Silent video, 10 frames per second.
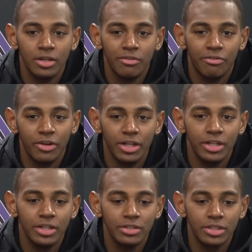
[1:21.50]
feeding
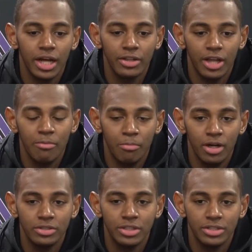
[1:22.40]
into that
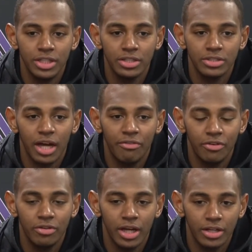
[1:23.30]
much. It's just, I
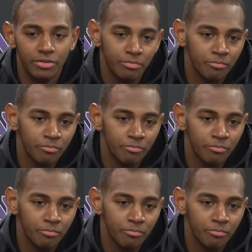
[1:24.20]
feel like